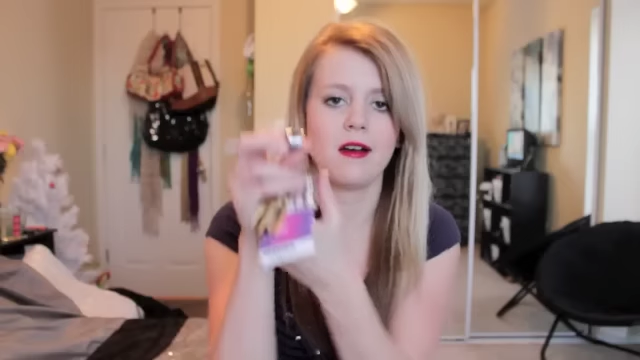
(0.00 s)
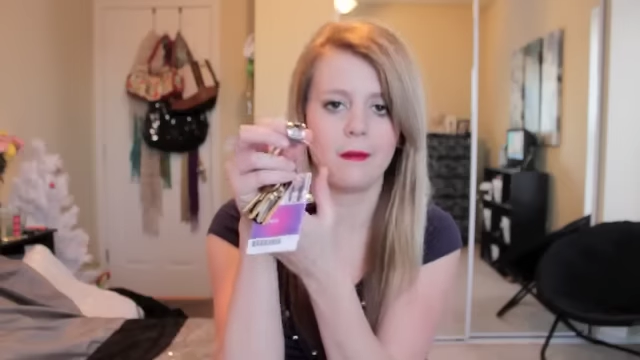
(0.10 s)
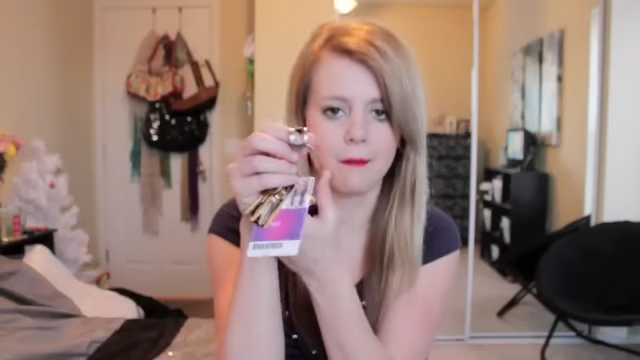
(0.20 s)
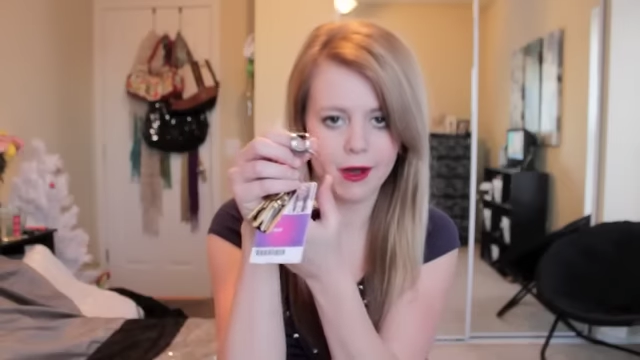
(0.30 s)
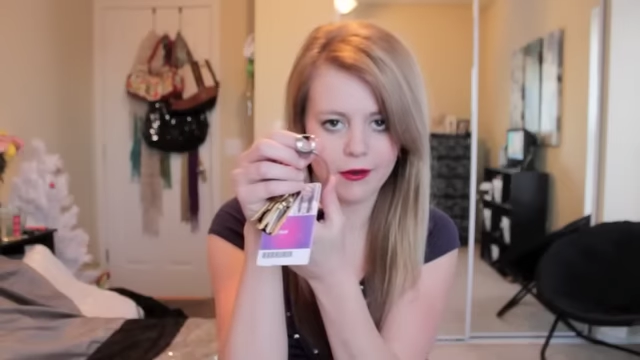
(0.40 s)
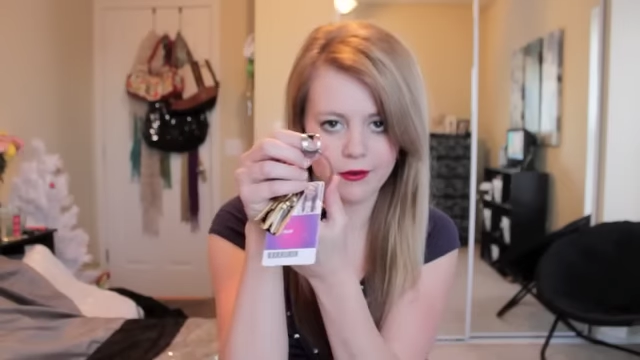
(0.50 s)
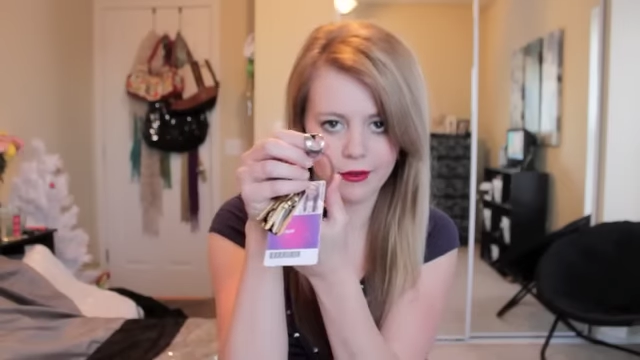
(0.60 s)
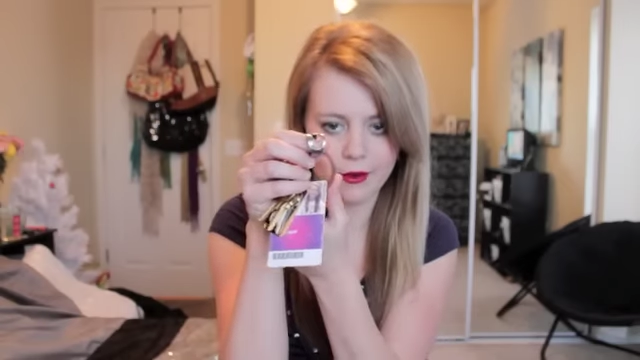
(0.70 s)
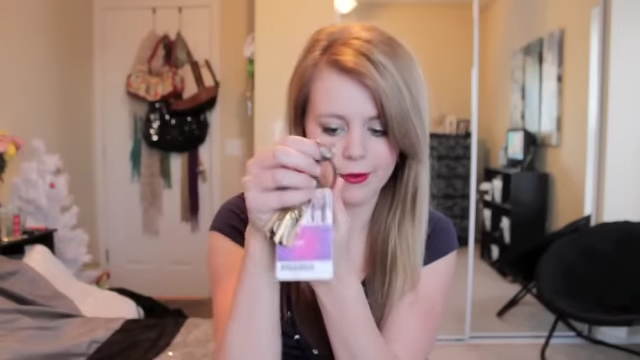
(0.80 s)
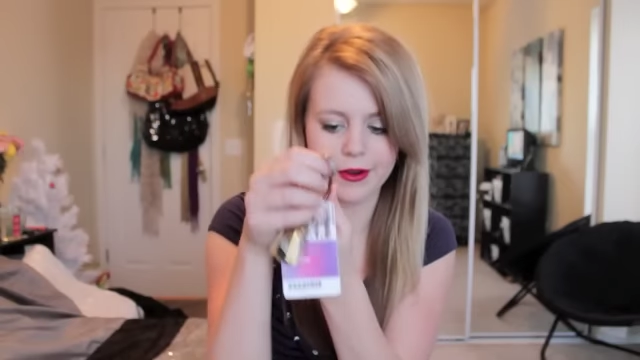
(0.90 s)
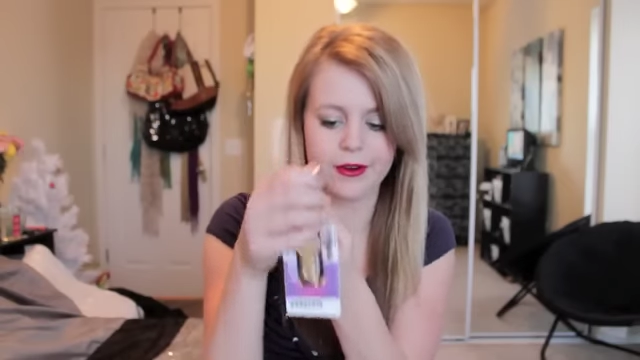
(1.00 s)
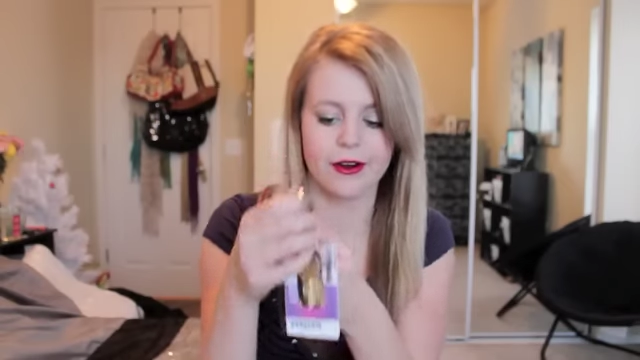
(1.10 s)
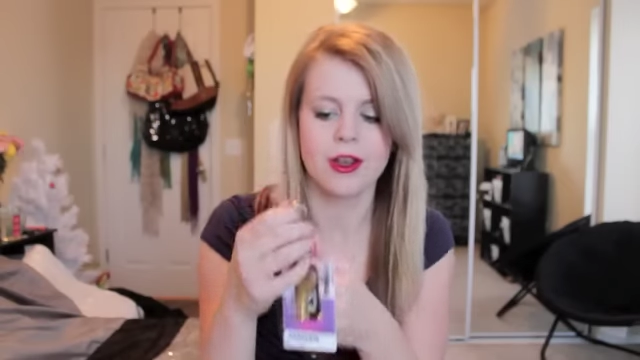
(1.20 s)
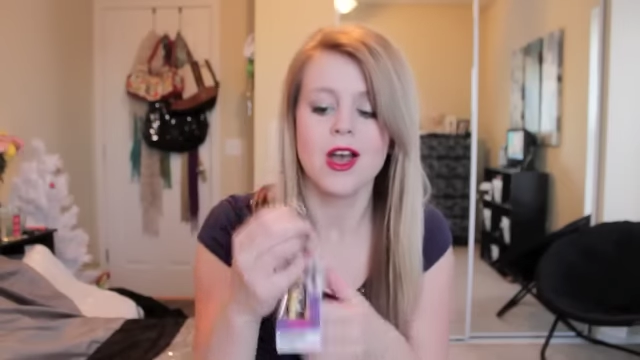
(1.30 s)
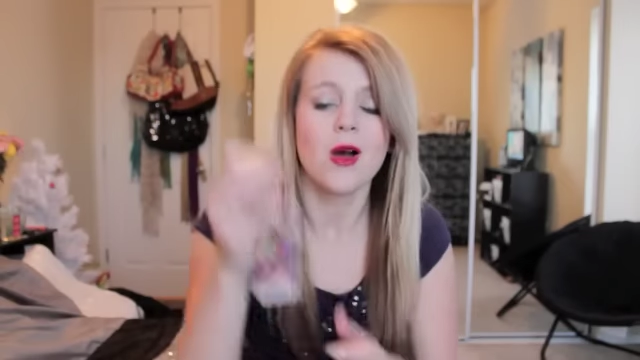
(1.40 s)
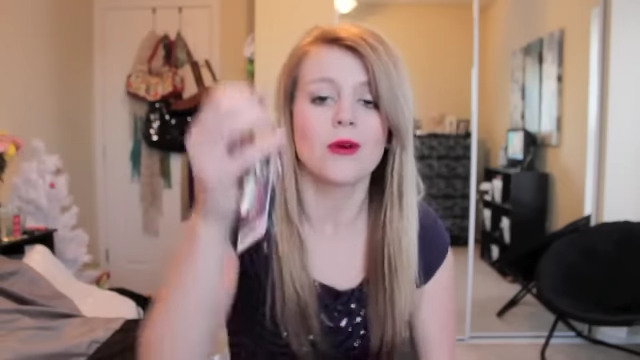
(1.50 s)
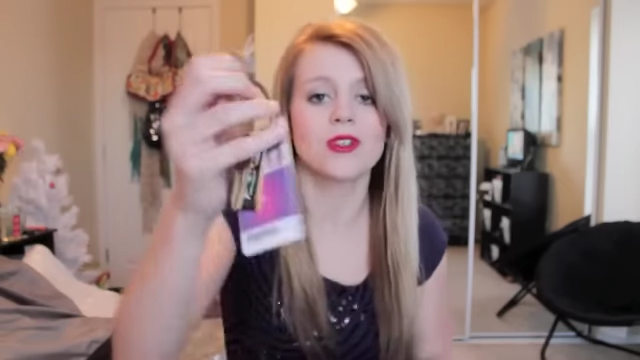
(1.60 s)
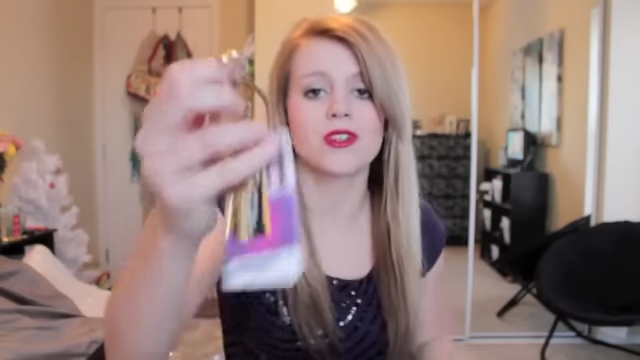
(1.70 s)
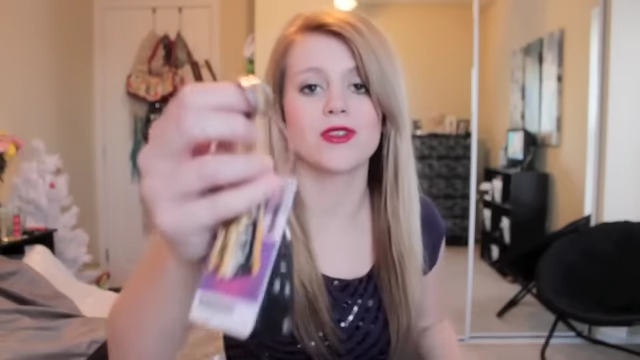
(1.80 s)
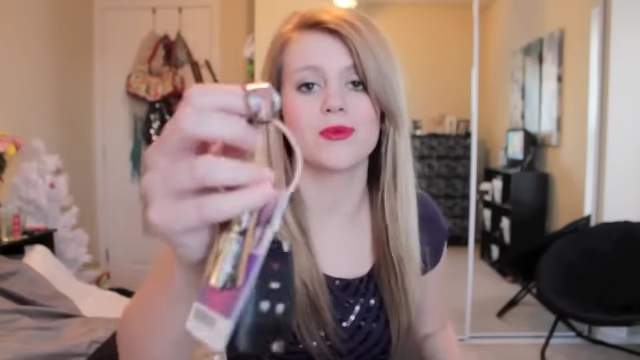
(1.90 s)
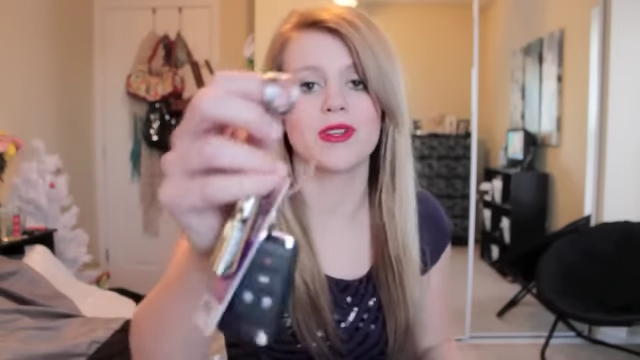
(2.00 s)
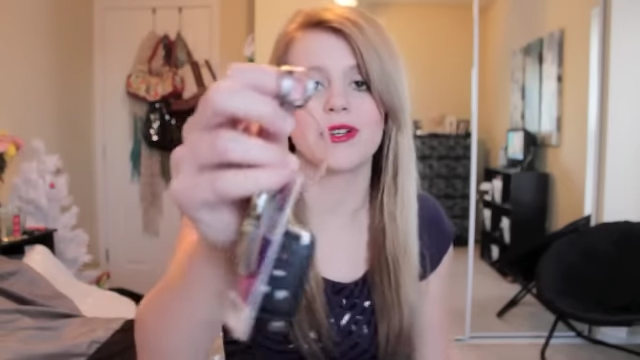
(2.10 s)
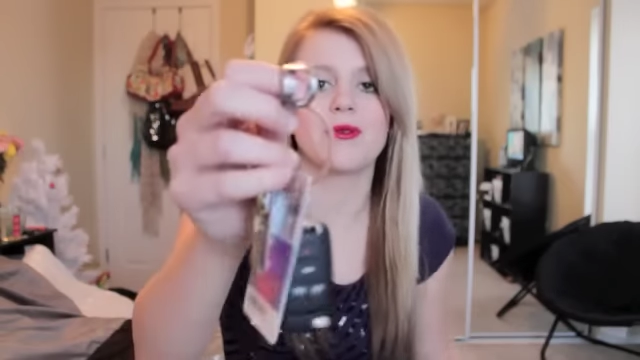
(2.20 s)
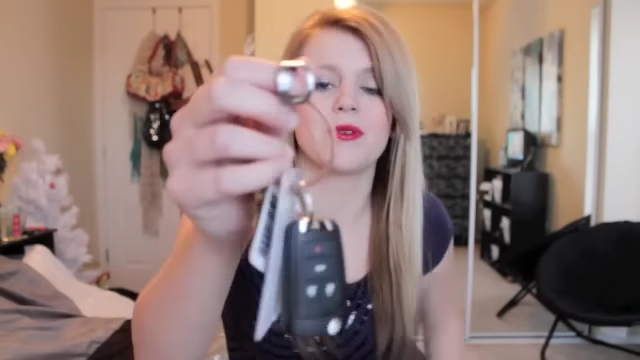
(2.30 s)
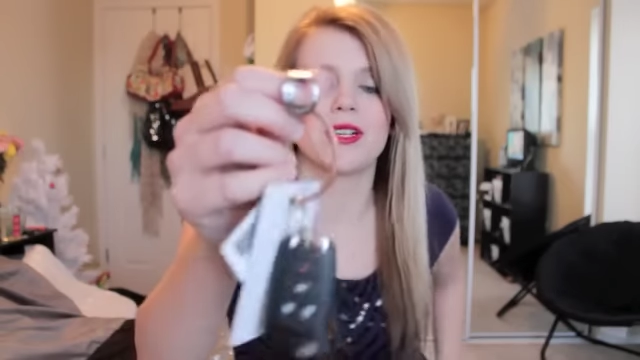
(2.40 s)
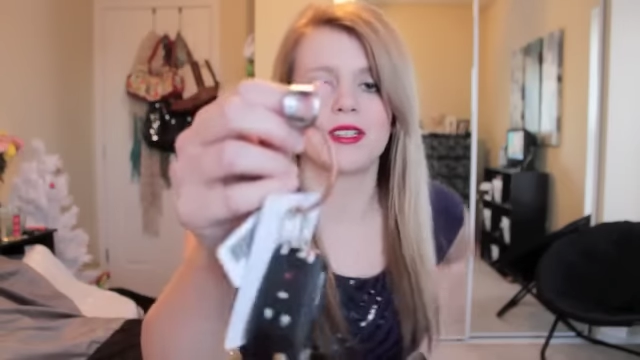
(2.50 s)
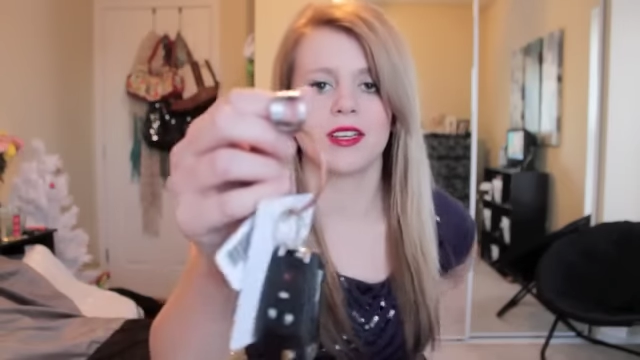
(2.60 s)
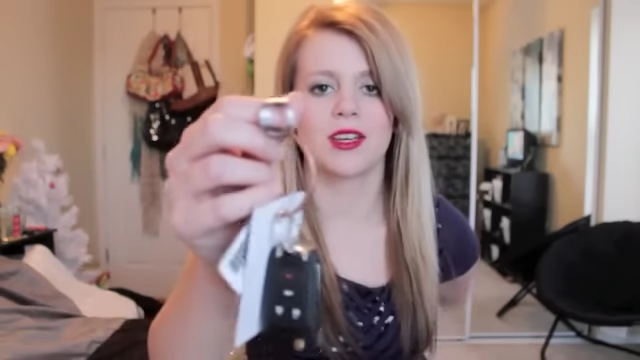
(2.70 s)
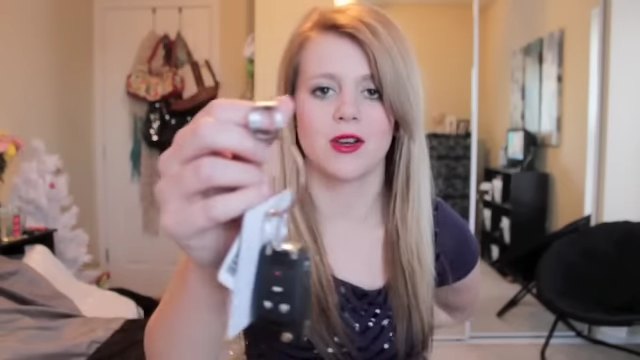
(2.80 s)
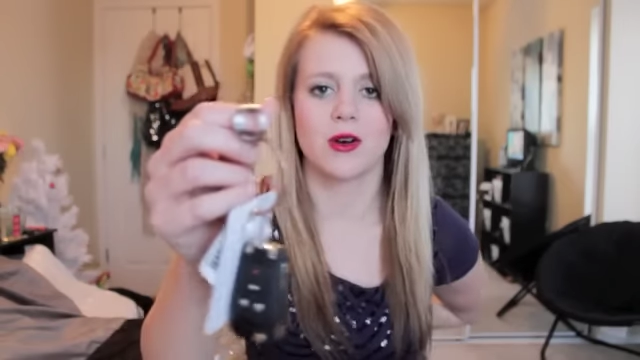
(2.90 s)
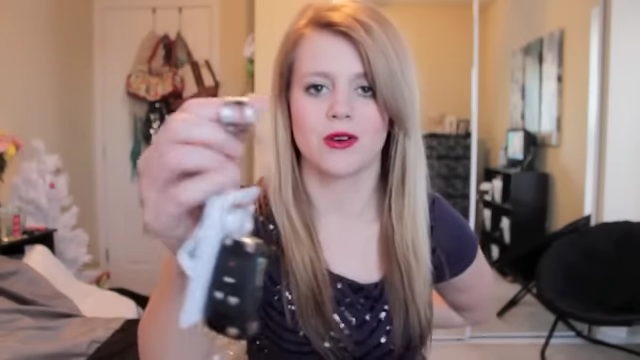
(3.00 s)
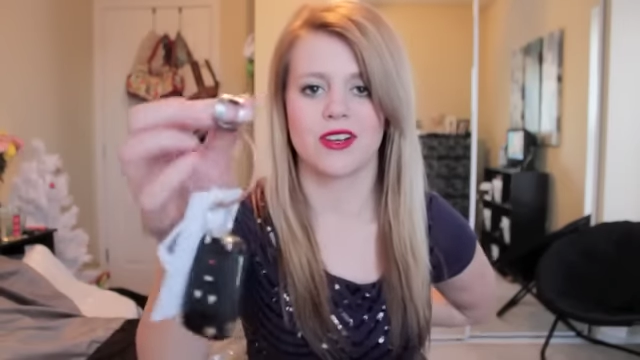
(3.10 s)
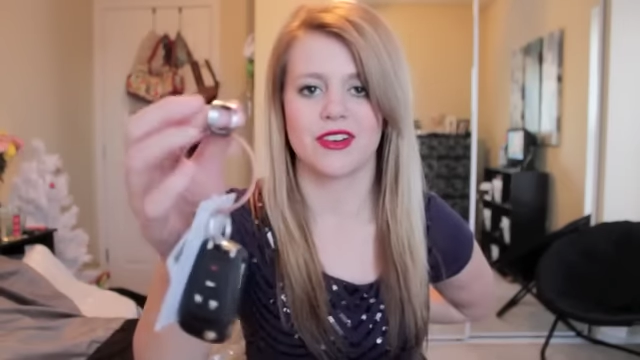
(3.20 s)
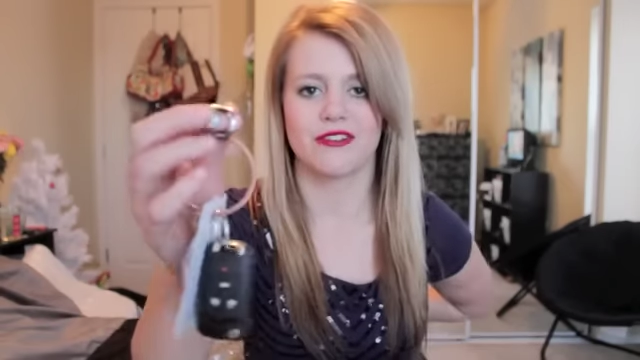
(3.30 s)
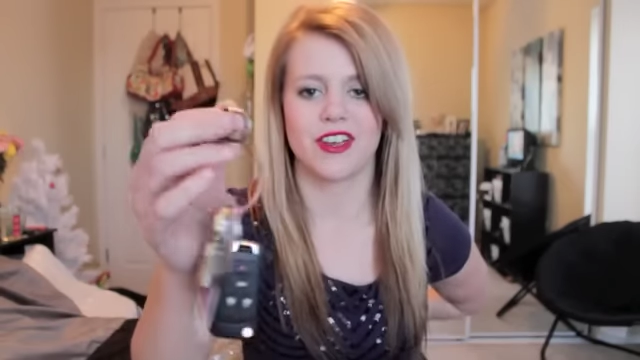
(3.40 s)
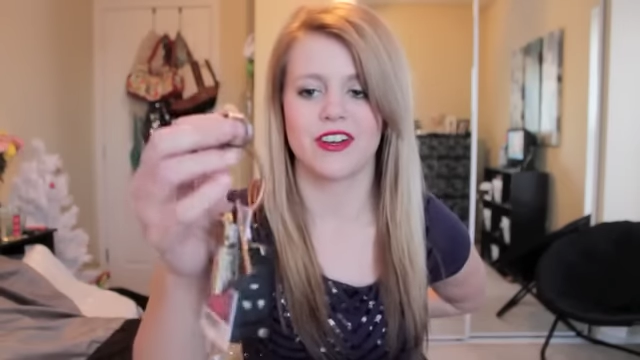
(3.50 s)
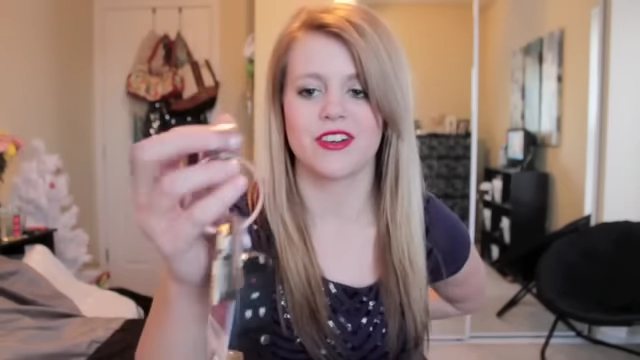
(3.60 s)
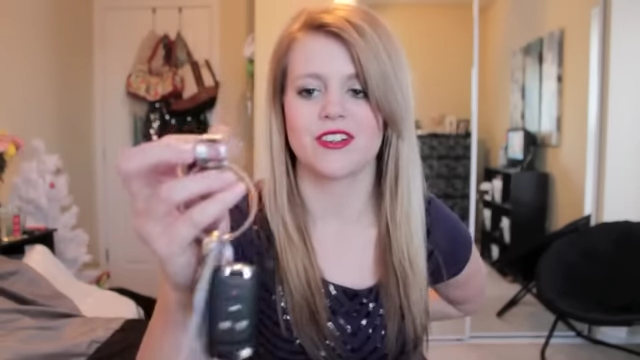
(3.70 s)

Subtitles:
a bottle opener, which this is really cool because it can go around your finger,